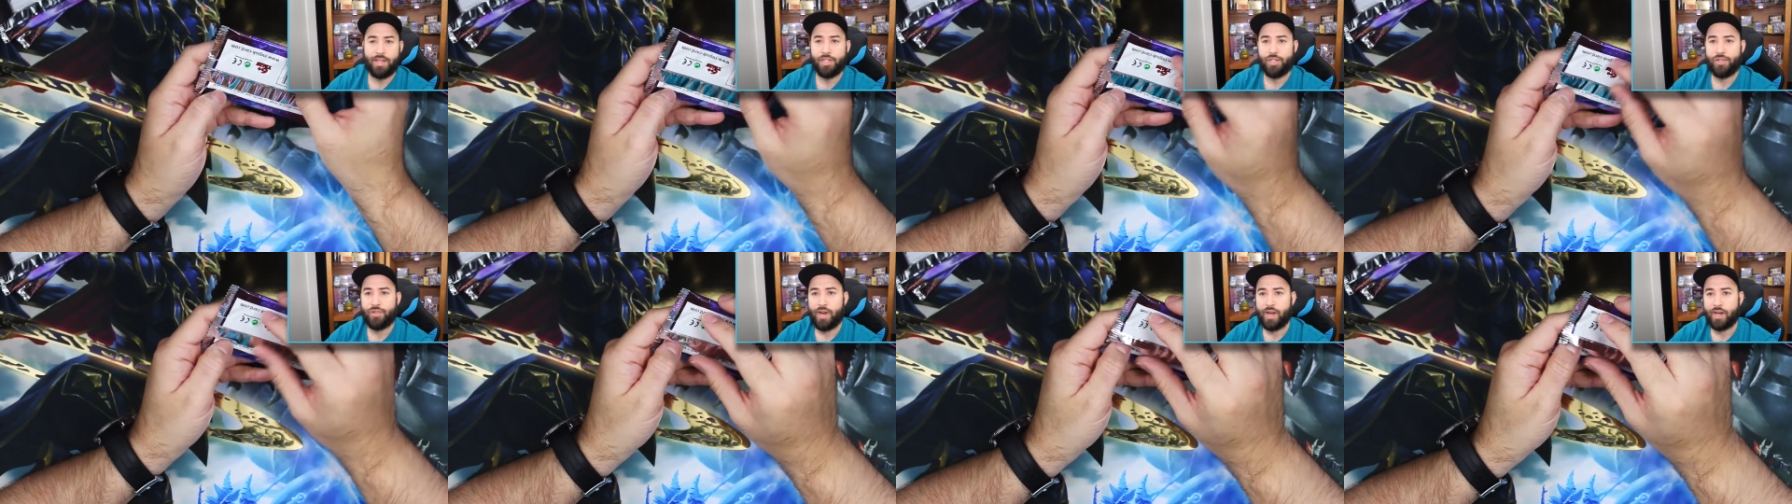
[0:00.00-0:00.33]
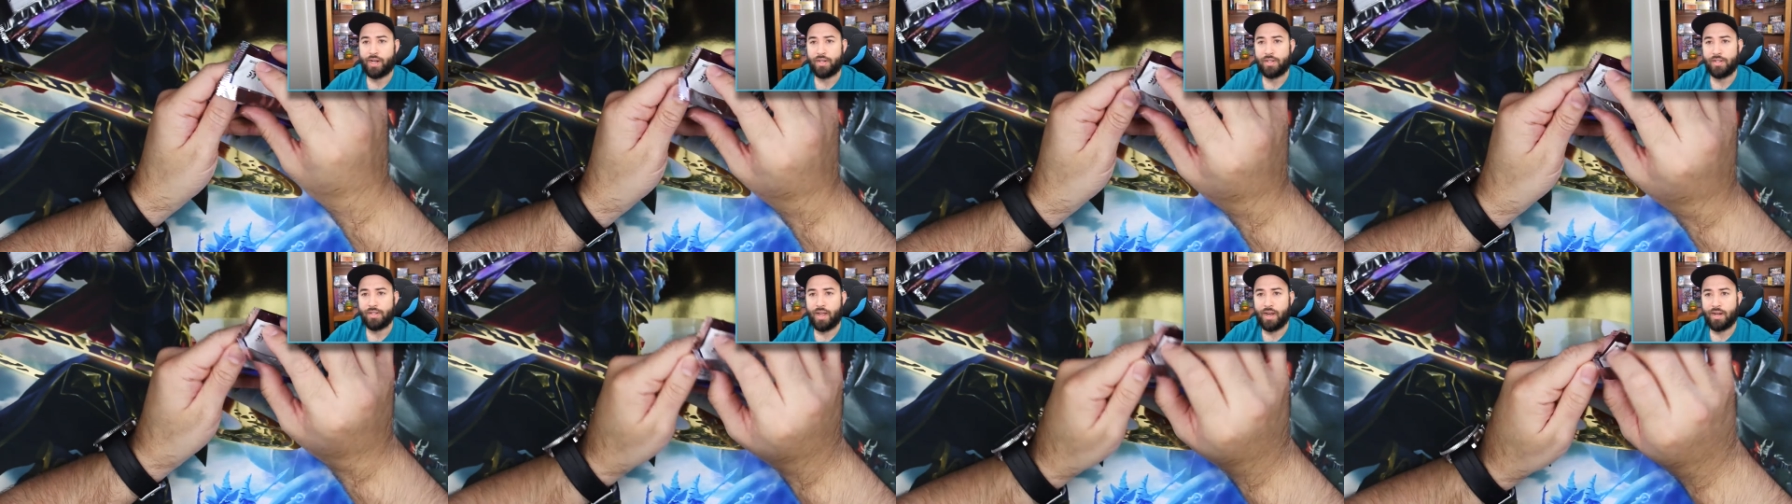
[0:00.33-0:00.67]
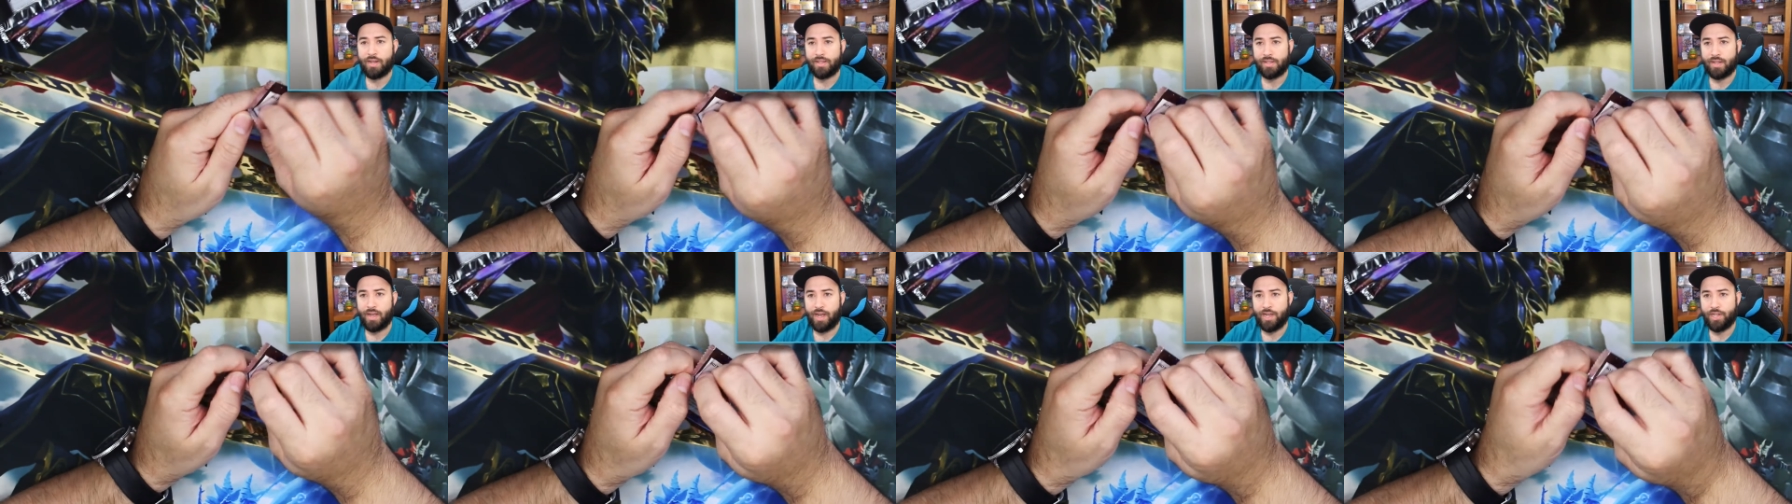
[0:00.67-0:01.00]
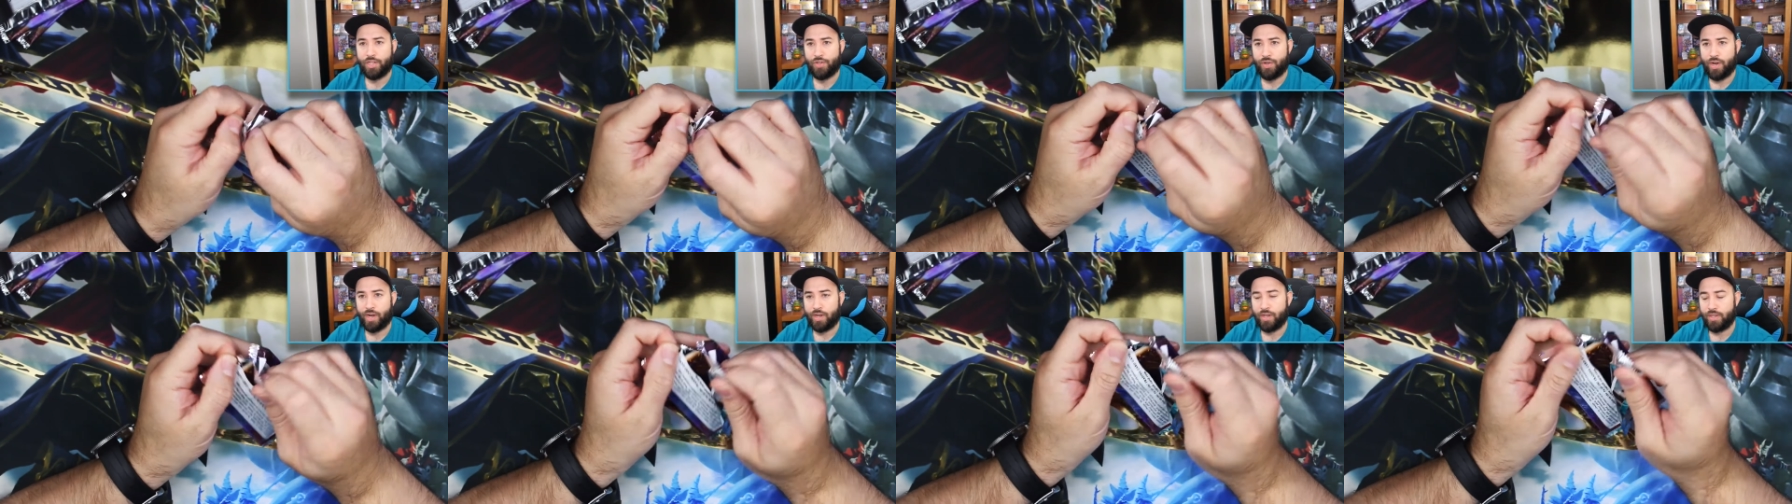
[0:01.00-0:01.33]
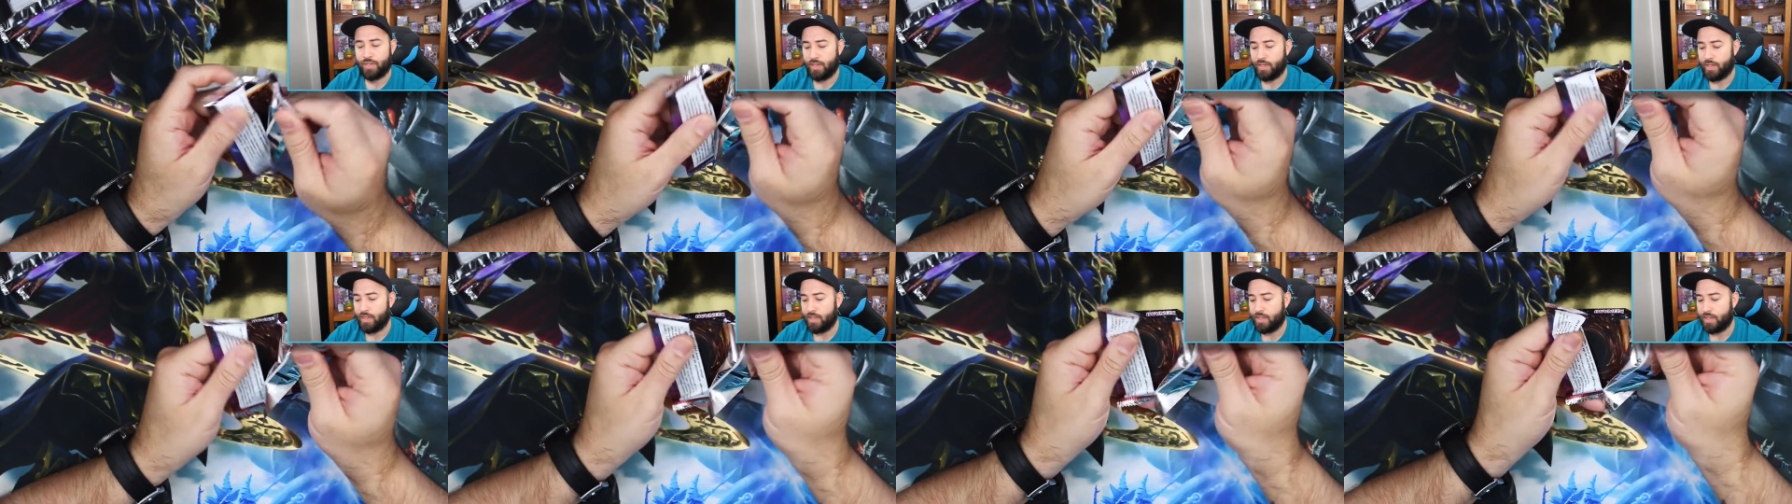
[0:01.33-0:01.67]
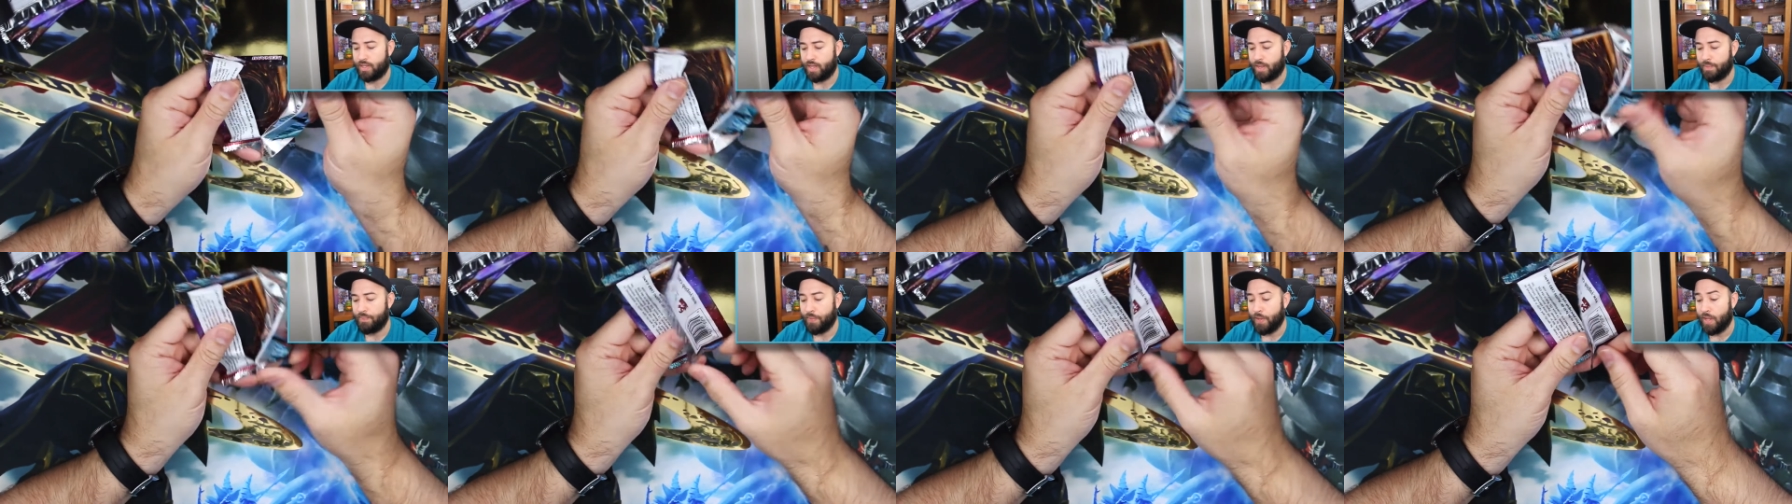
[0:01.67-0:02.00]
Strikers, a lot of Sky Strikers in this
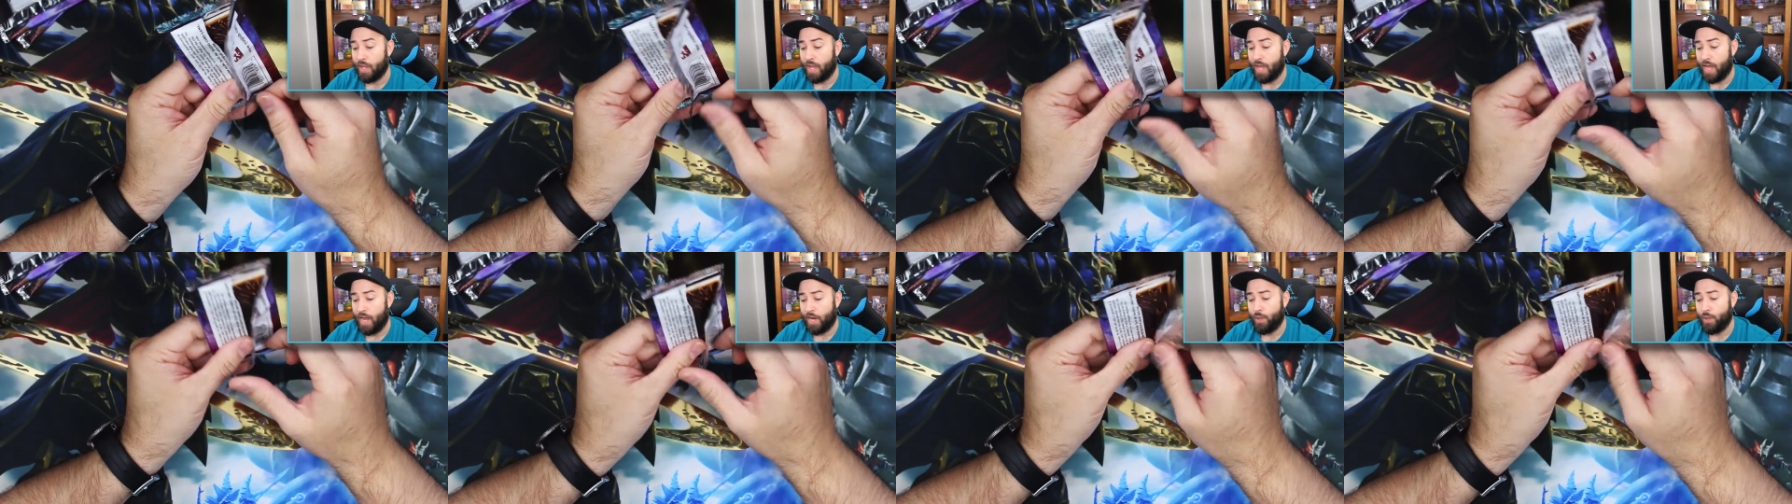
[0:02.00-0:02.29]
set.